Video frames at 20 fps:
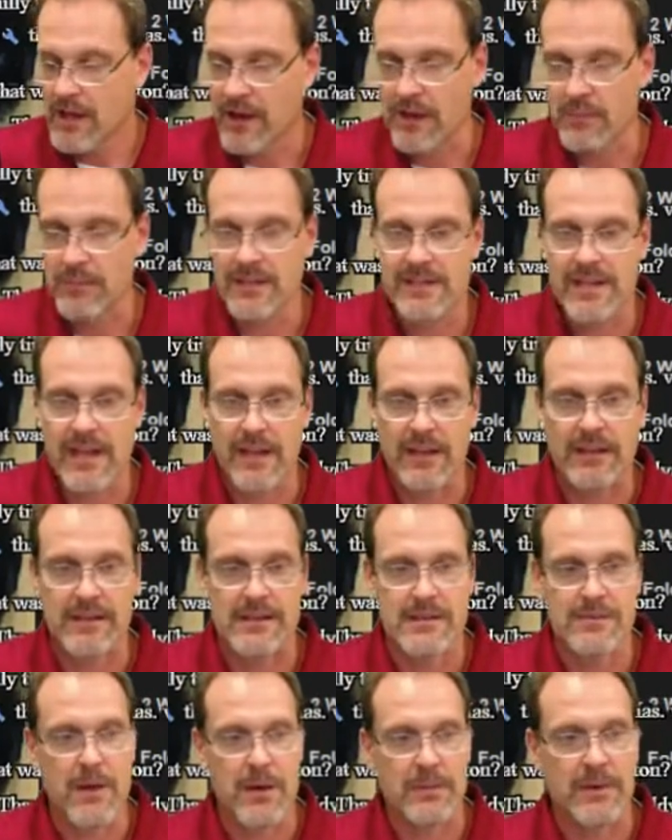Let me take
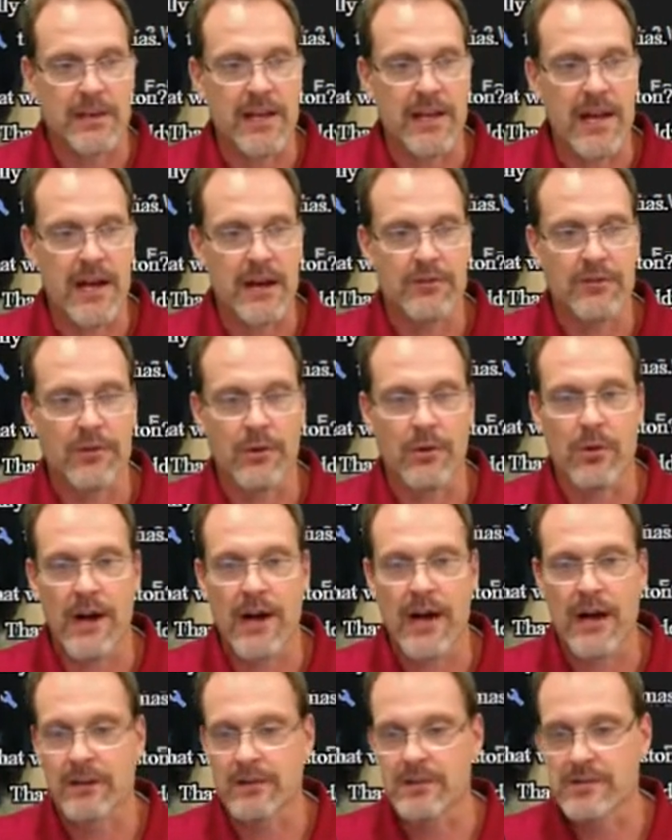this puppy down for a
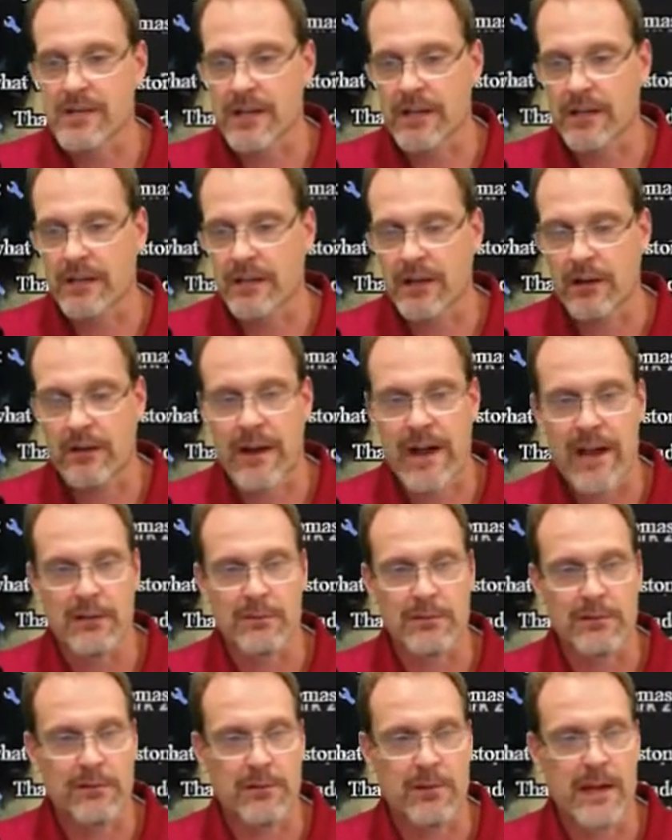while, and so I can interact
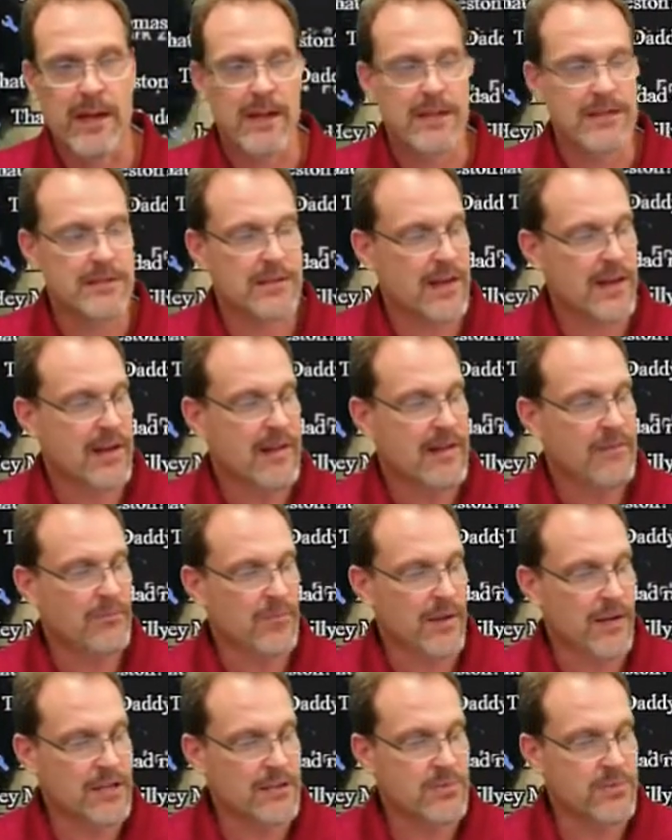with you guys.
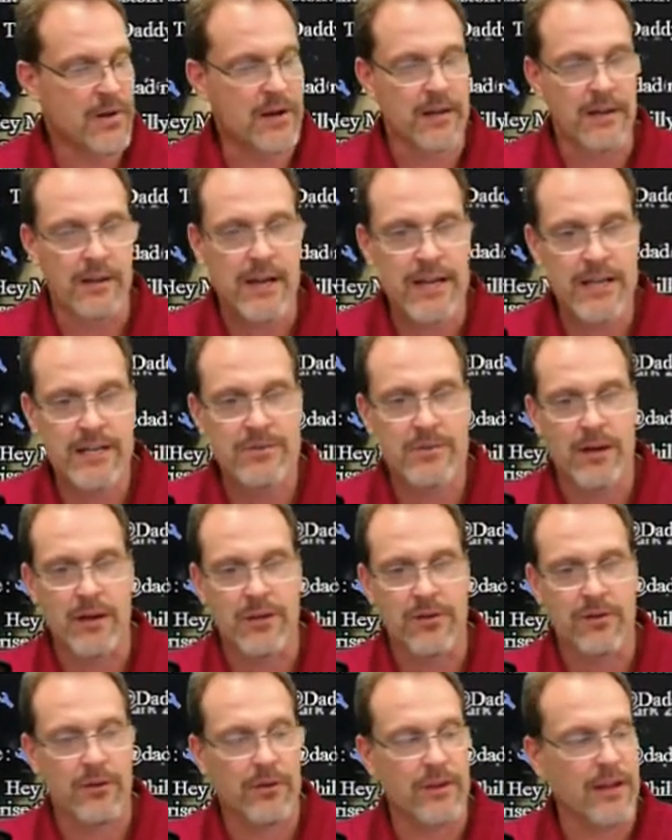But I just want to I just want to
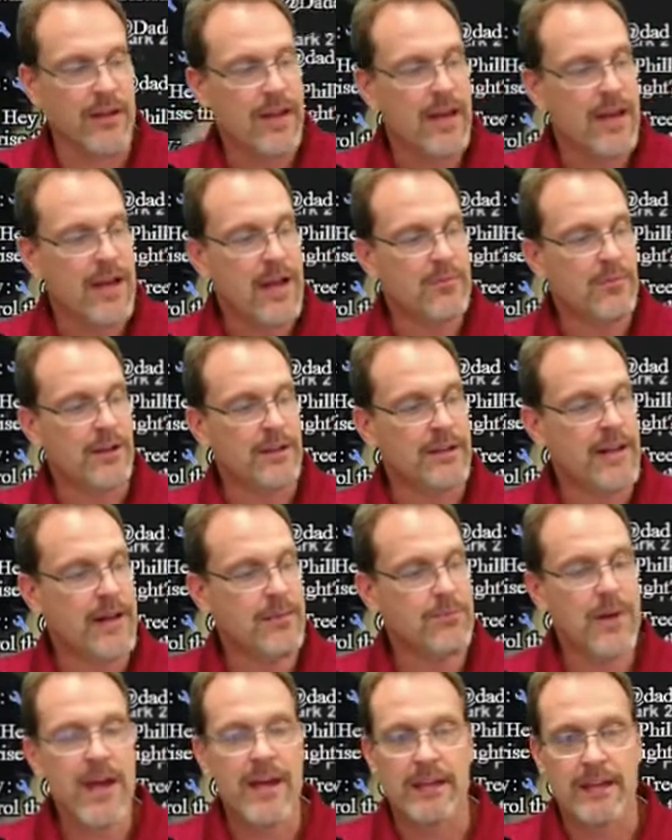throw that. But
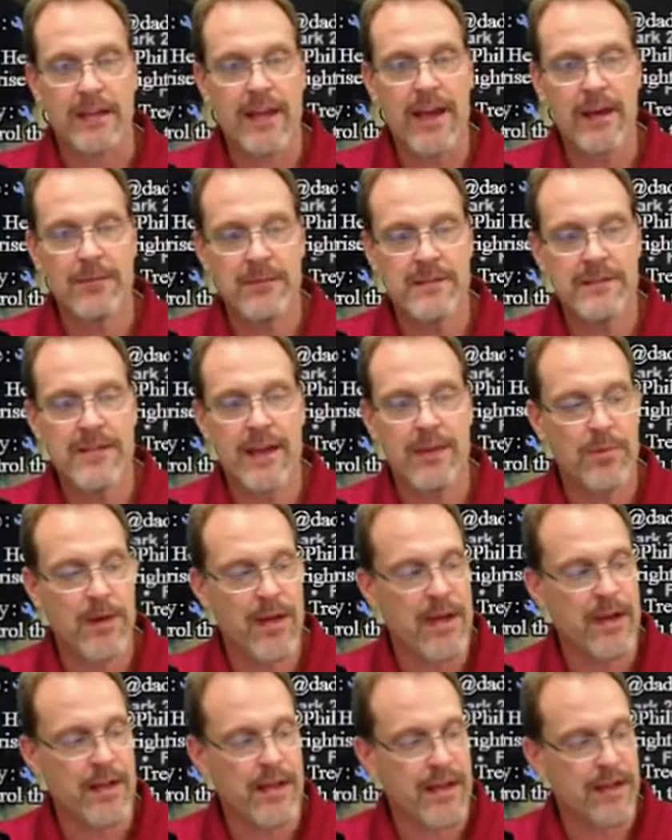not bad. Camera's not
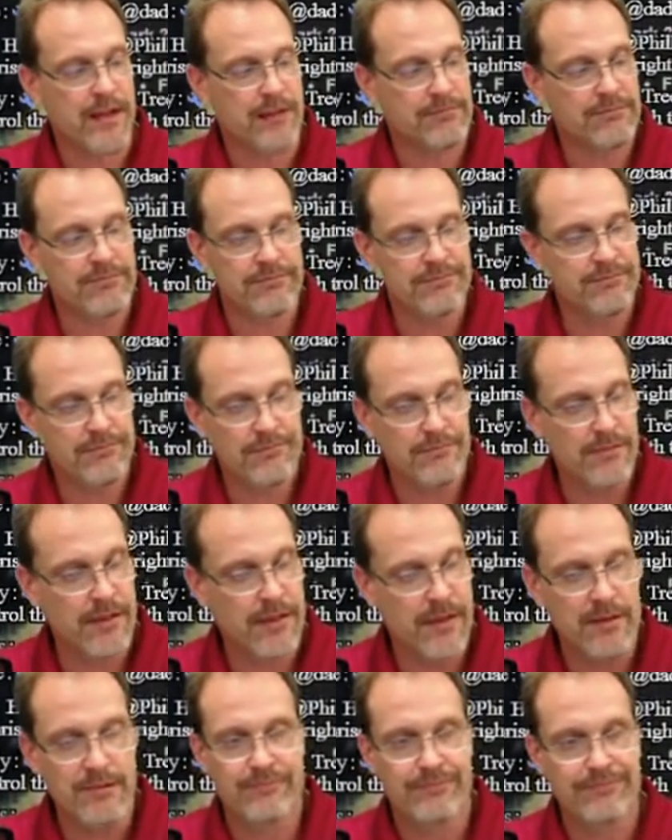bad. I
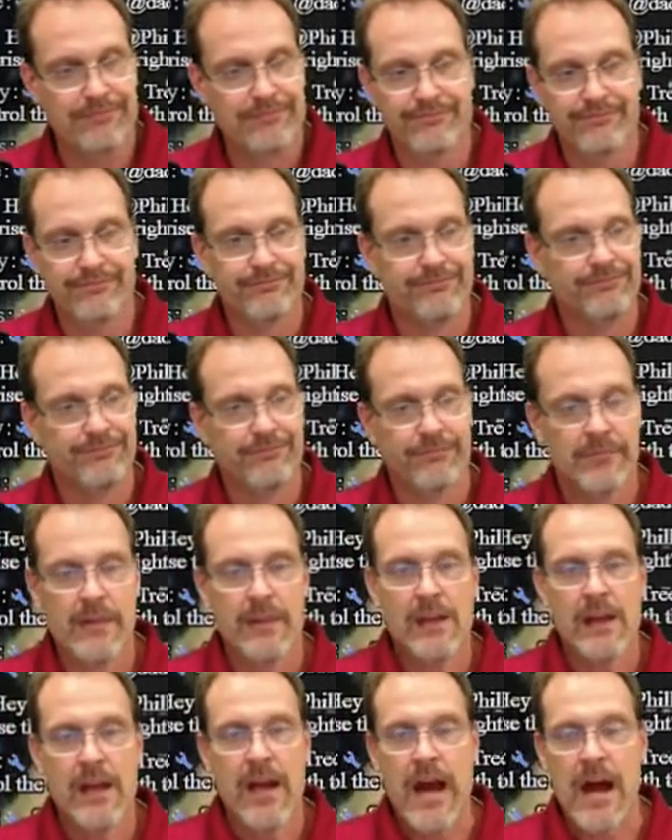I
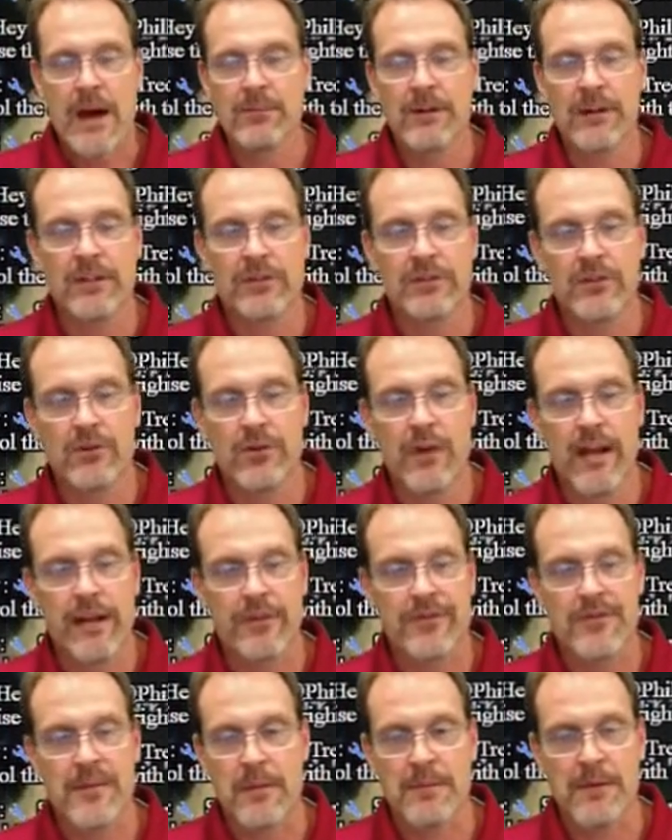I'm gonna do a
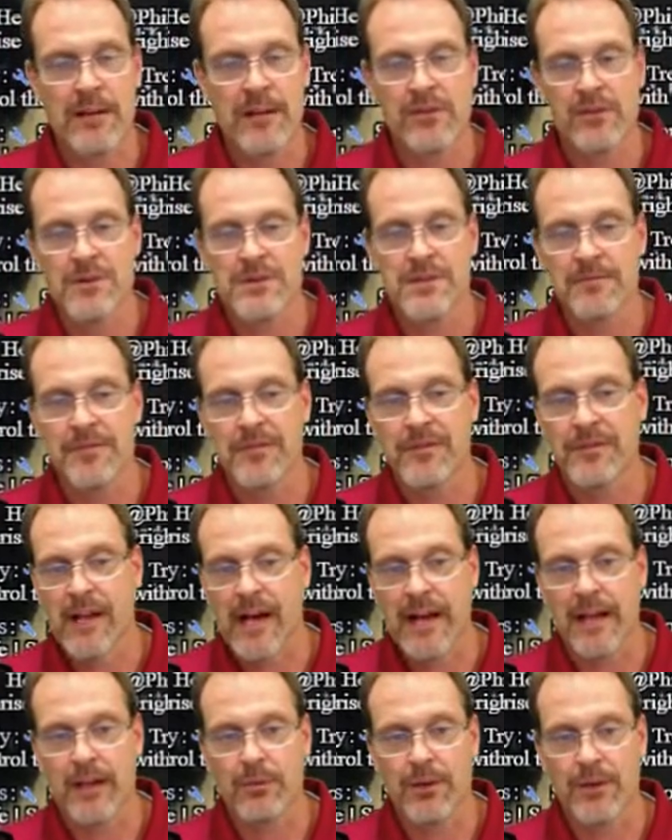I'm gonna do some
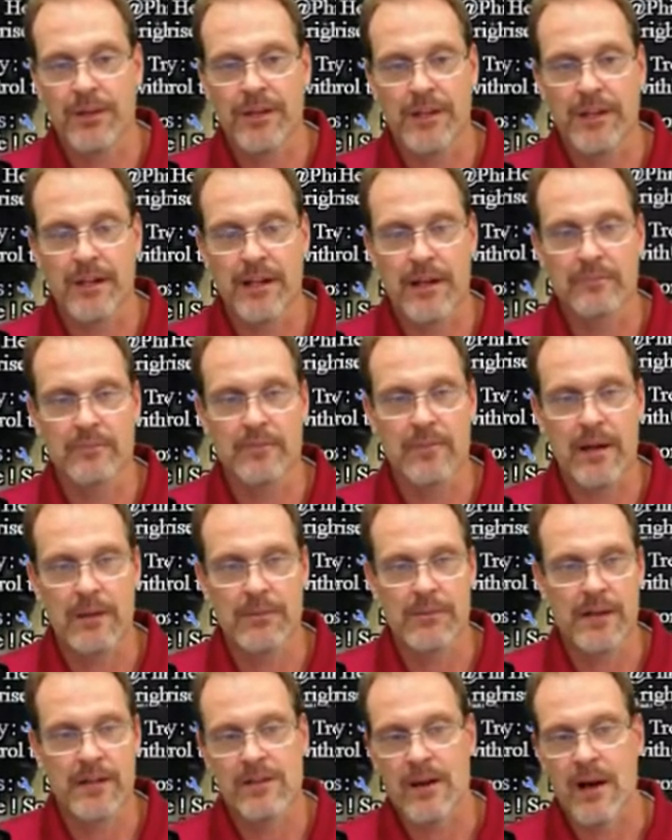flying with it. I'm I'm
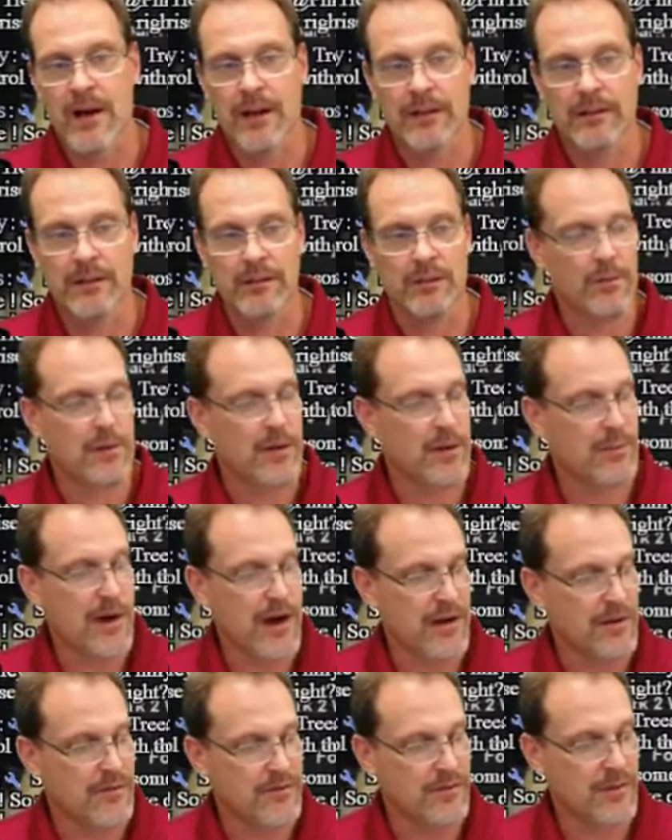gonna talk a little bit
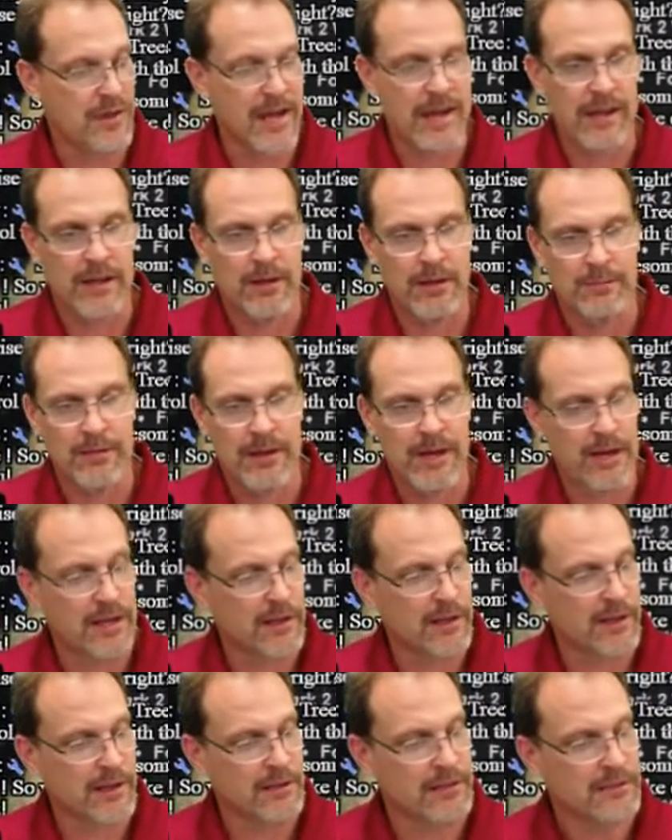about it flying. I'm not
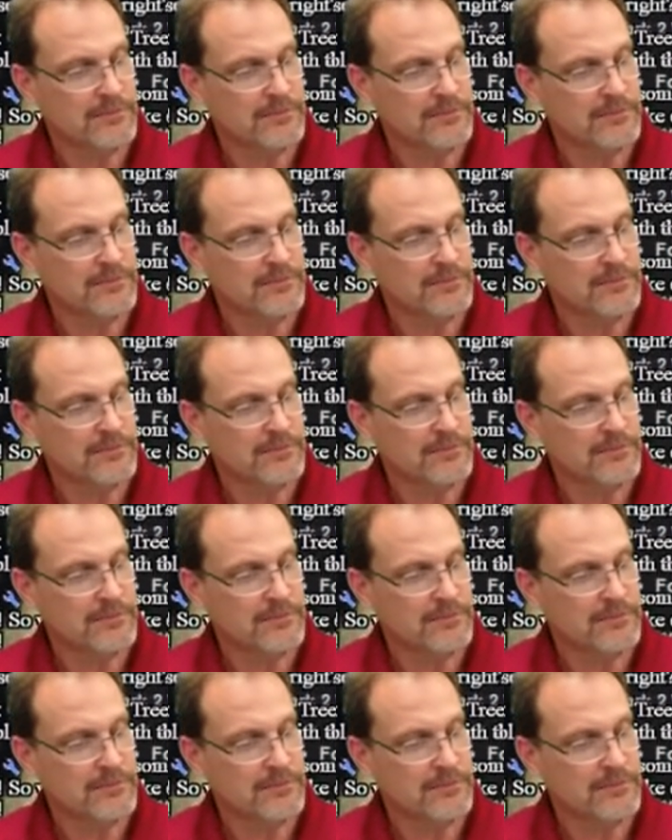gonna.